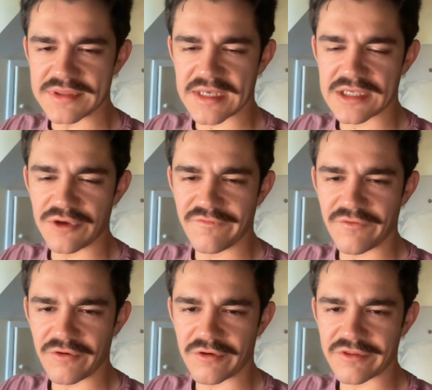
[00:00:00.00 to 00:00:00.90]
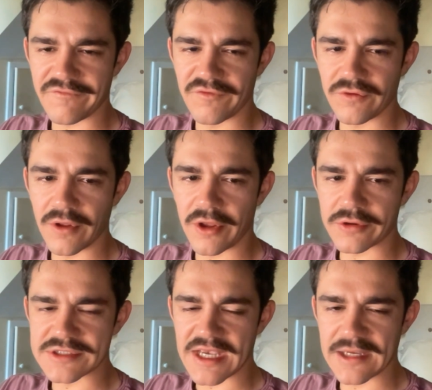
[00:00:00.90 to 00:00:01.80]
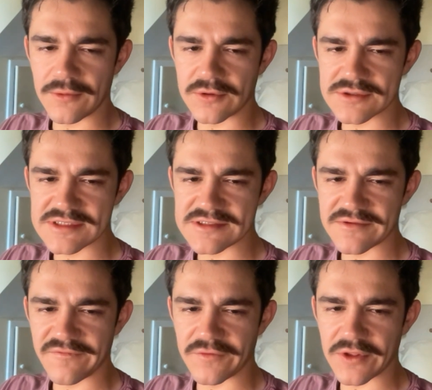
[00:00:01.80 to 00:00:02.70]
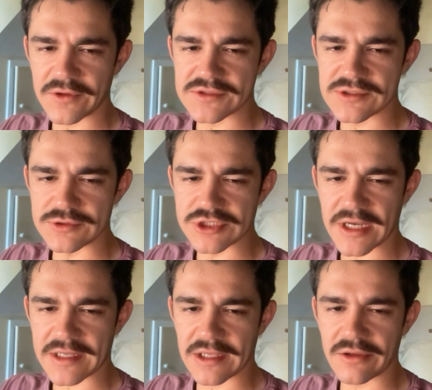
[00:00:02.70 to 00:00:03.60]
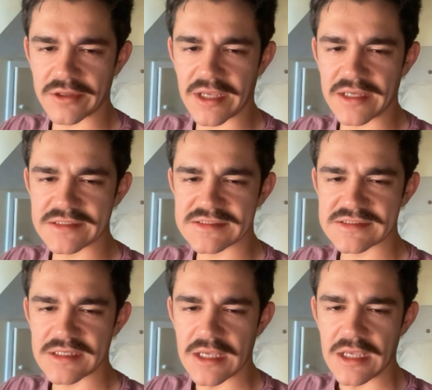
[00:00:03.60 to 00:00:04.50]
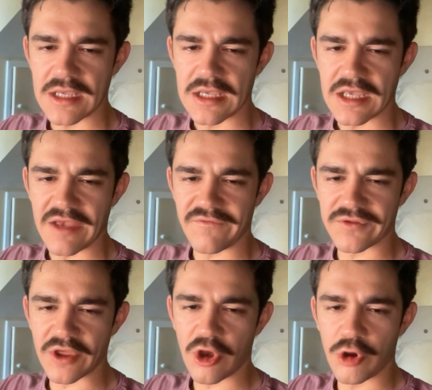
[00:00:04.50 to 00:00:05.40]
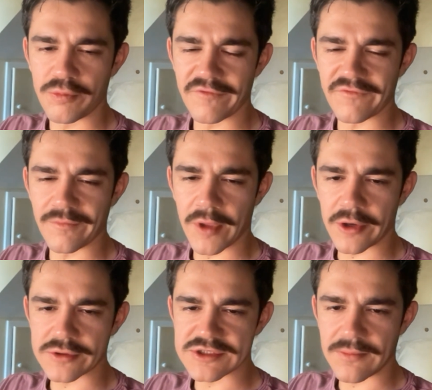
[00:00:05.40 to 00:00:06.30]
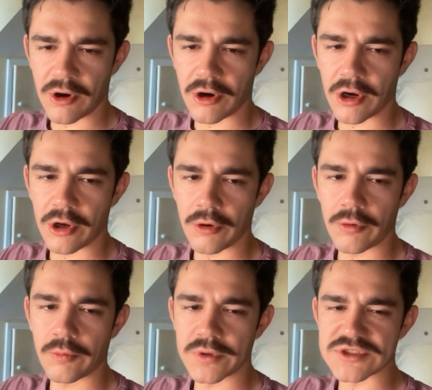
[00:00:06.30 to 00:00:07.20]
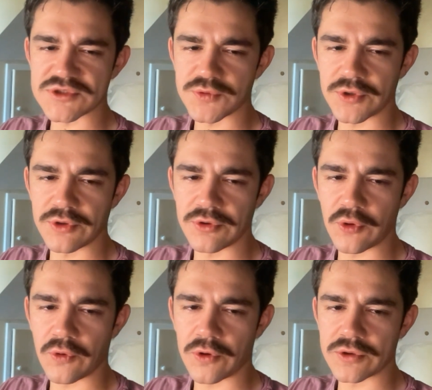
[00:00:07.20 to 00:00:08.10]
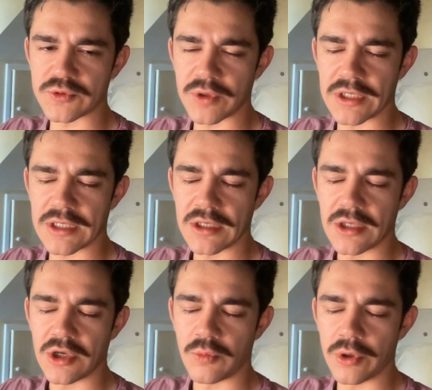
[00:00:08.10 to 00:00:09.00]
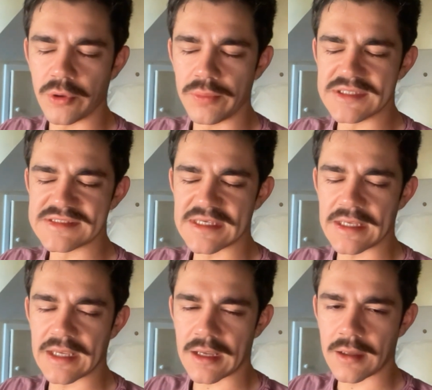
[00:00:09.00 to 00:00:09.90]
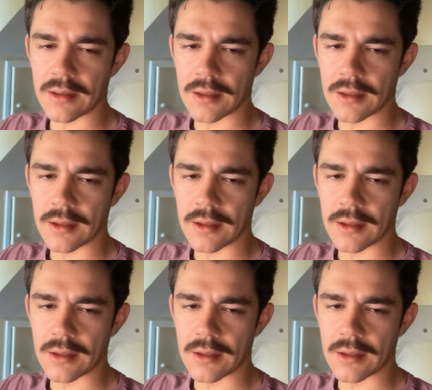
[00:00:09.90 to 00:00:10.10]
thank you for the food on our tables, for those who check in on us, and for the hope of a better tomorrow, which through you, Lord, we will be seeing.